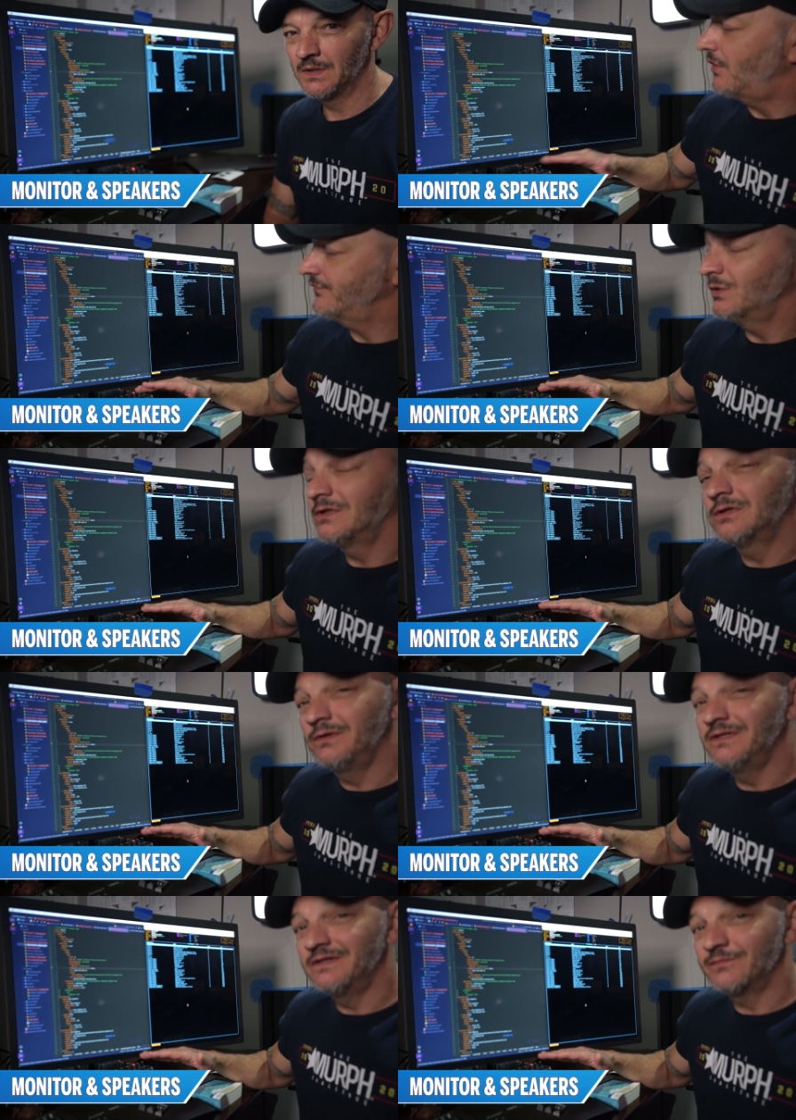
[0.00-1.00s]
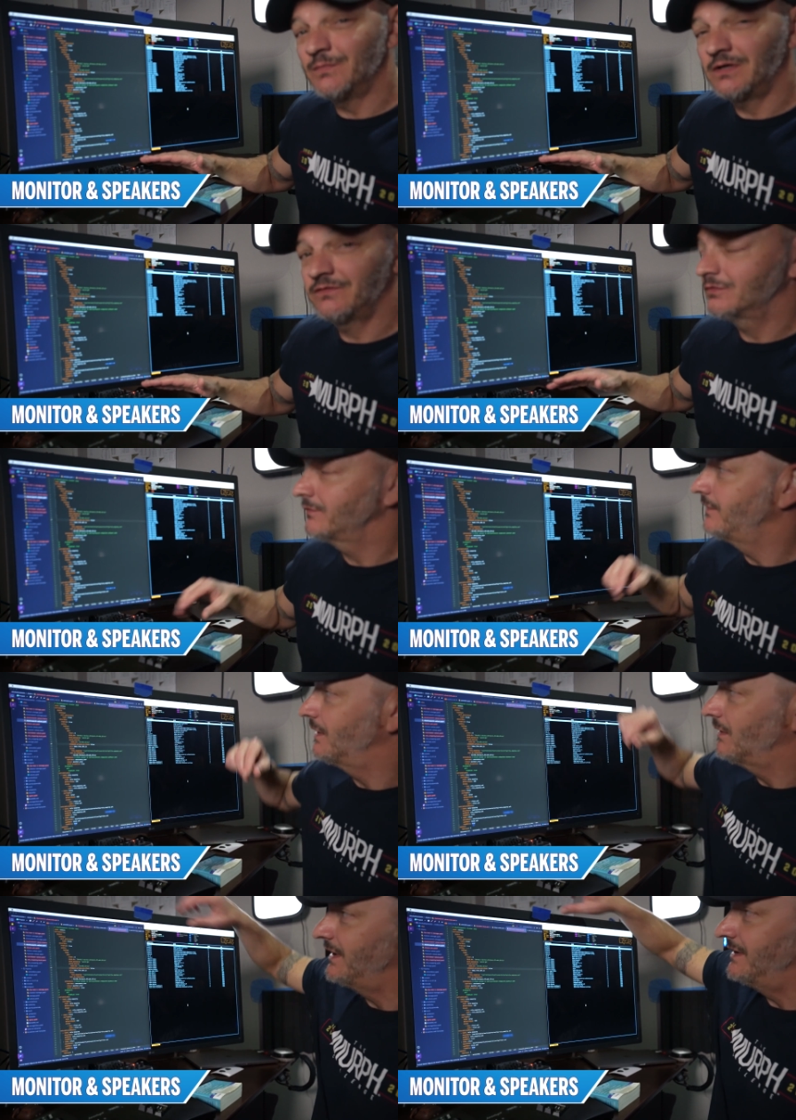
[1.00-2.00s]
Also included in this monitor,
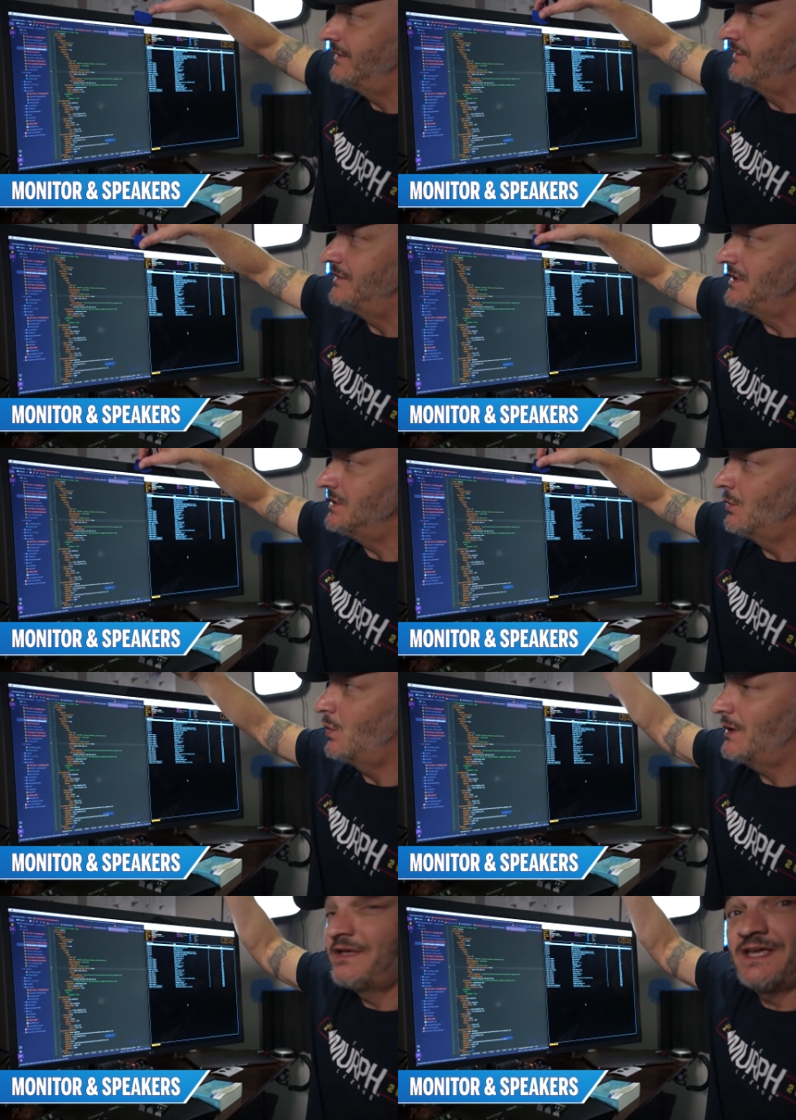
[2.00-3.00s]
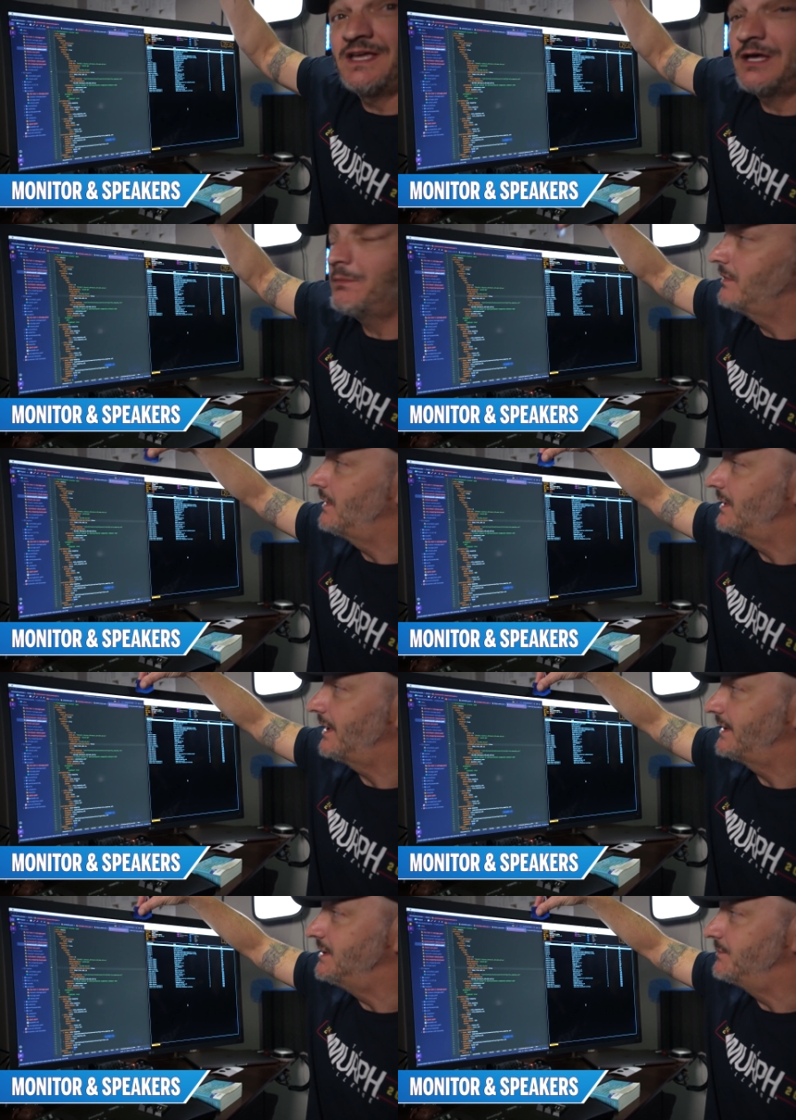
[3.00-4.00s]
there is the webcam that
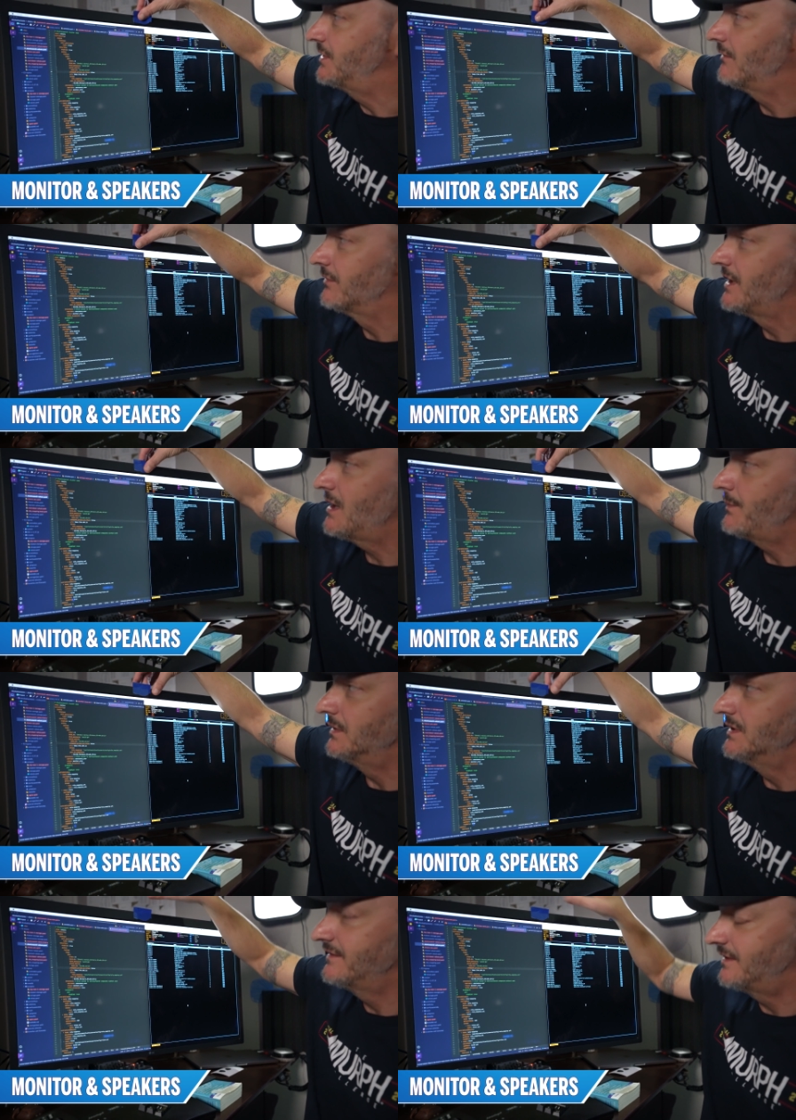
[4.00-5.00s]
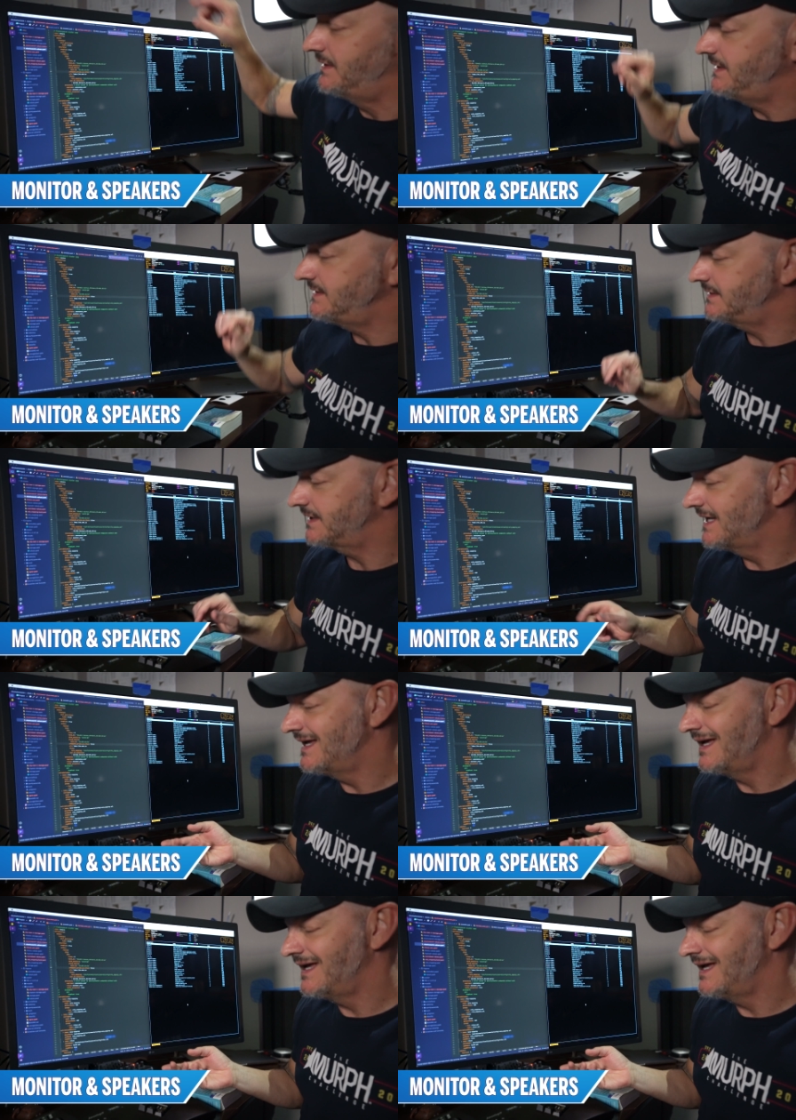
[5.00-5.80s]
I keep covered up unless I need it.